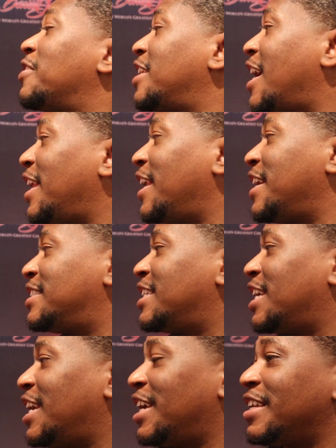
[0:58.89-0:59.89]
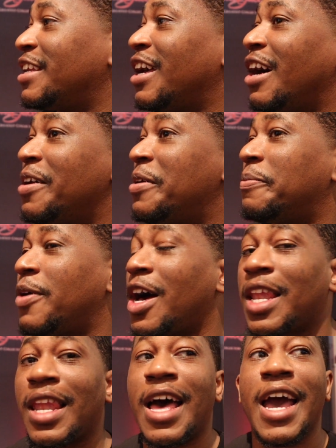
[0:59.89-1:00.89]
the 918.
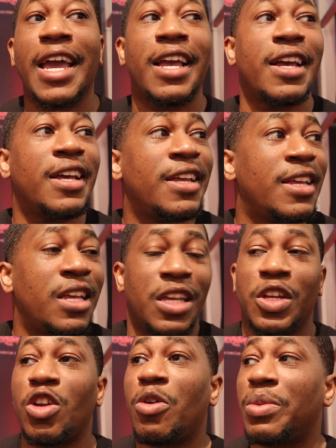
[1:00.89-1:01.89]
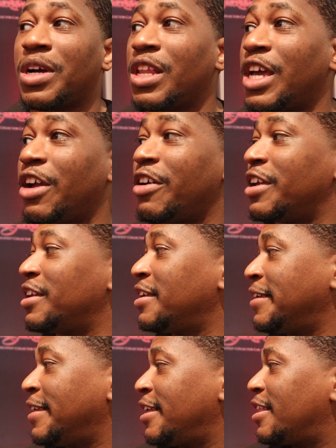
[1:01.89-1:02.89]
Unlike, you know, McLaren,
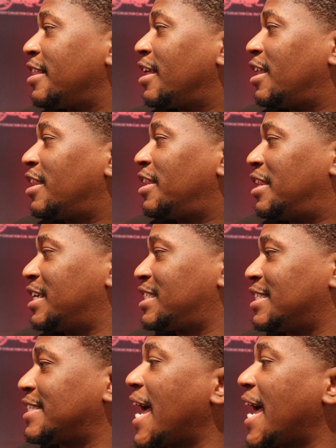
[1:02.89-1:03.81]
this is